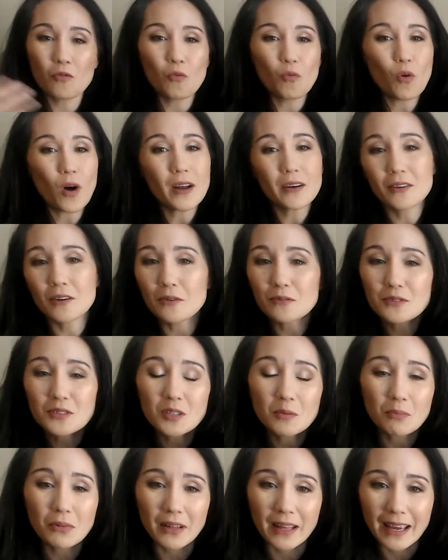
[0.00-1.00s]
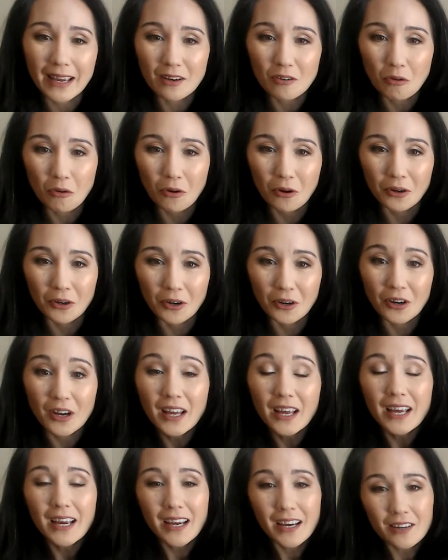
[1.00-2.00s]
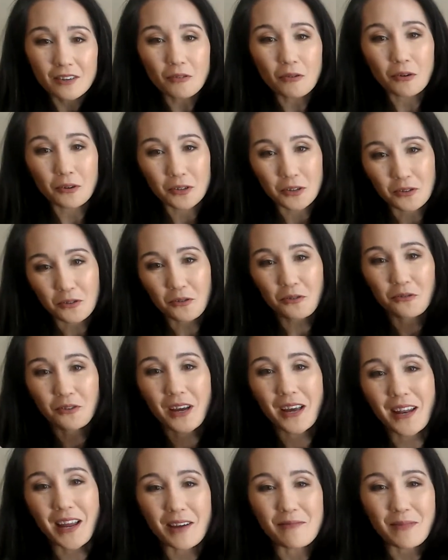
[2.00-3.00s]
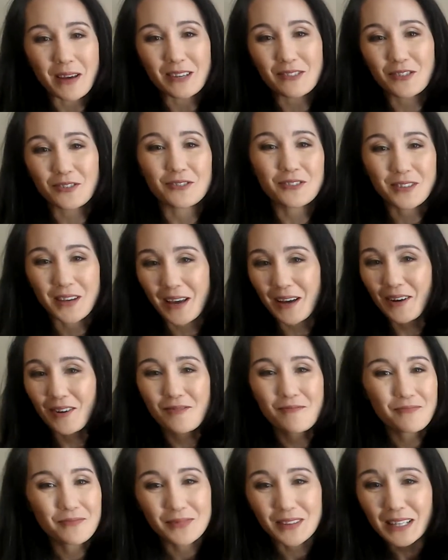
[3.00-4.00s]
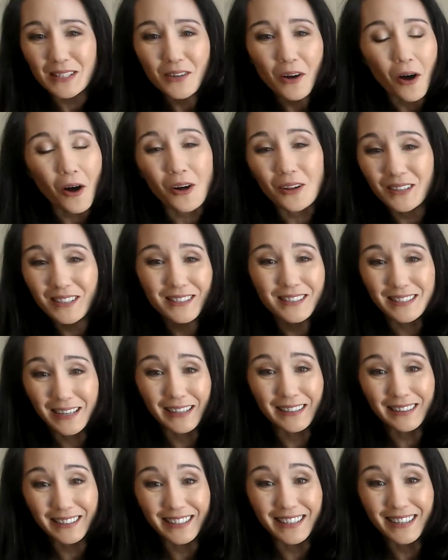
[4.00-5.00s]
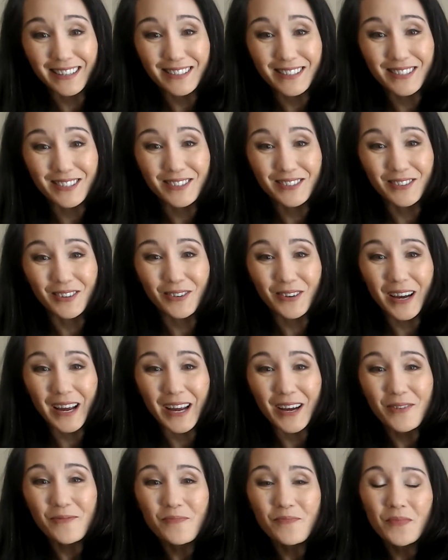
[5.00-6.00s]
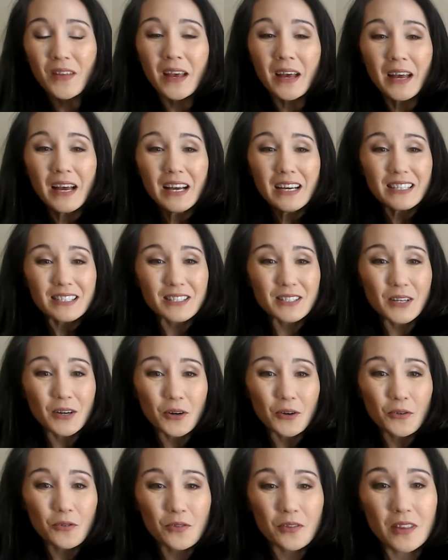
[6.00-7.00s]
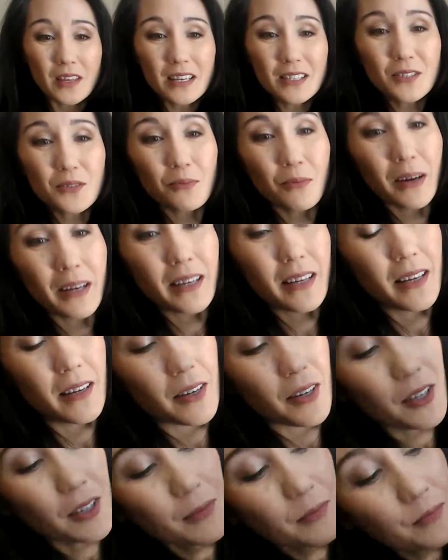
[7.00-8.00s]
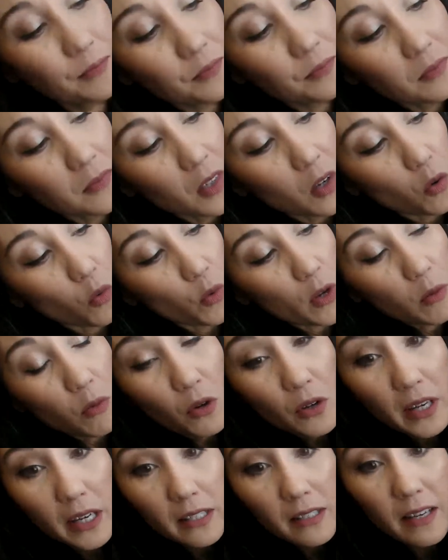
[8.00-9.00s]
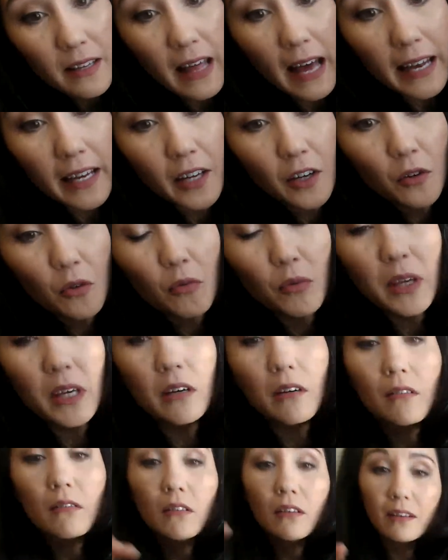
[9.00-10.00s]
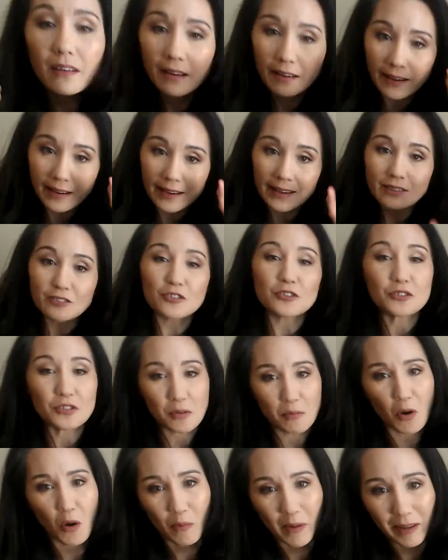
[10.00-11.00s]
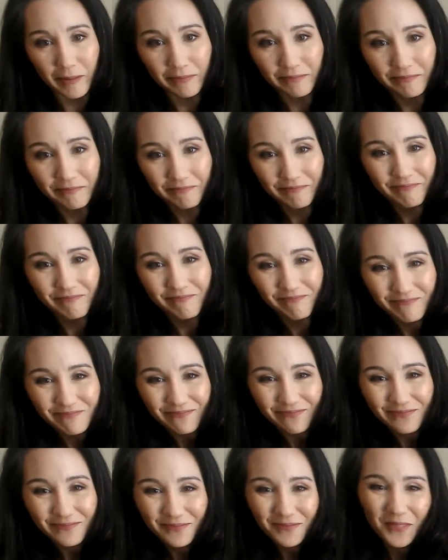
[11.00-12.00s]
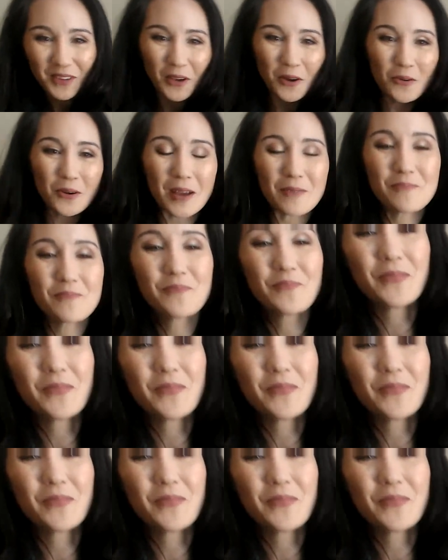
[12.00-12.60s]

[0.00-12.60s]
what notes to play in order to create a major scale. That's all it's telling us, okay? So this right here, we will get to that inner wheel in just a moment. Okay,